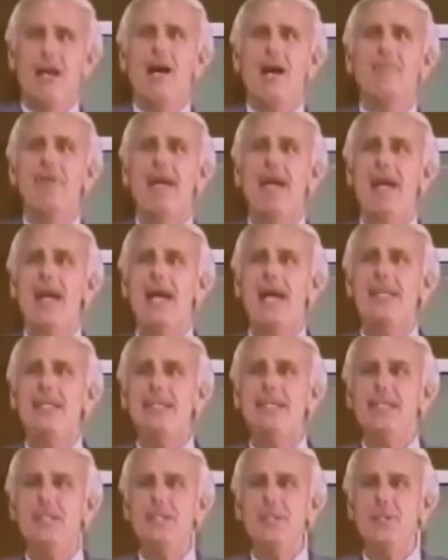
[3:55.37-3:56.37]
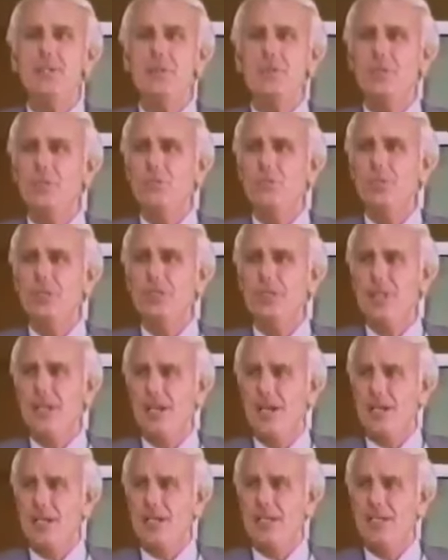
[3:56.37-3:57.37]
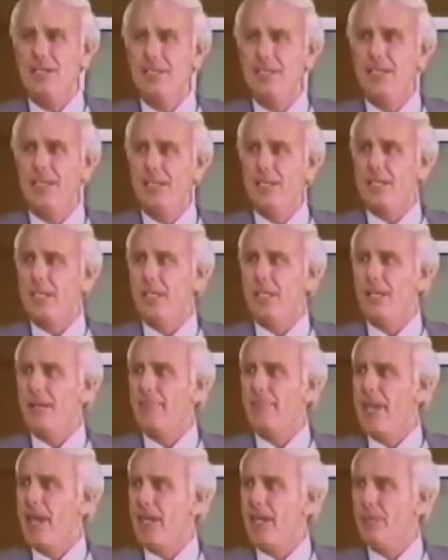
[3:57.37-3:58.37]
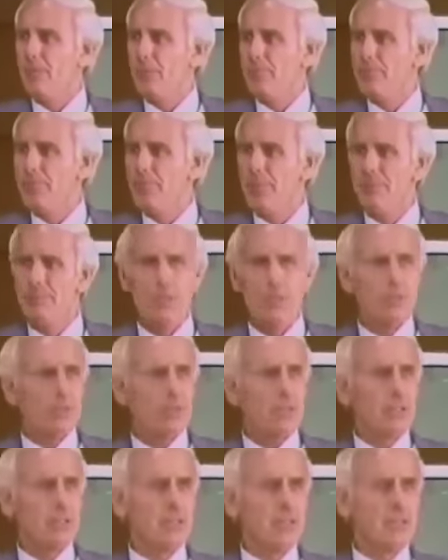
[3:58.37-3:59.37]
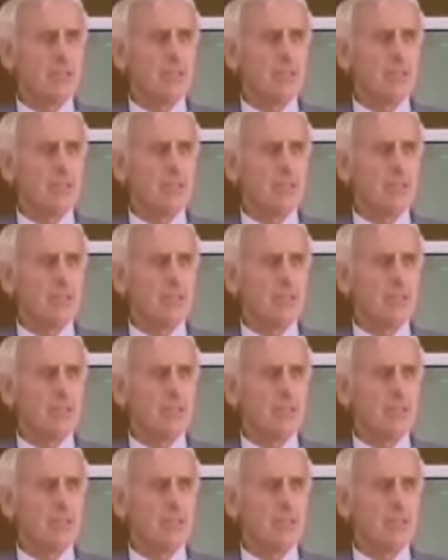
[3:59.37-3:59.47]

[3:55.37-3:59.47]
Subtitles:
I've had it with lying, and I've had it with being broke.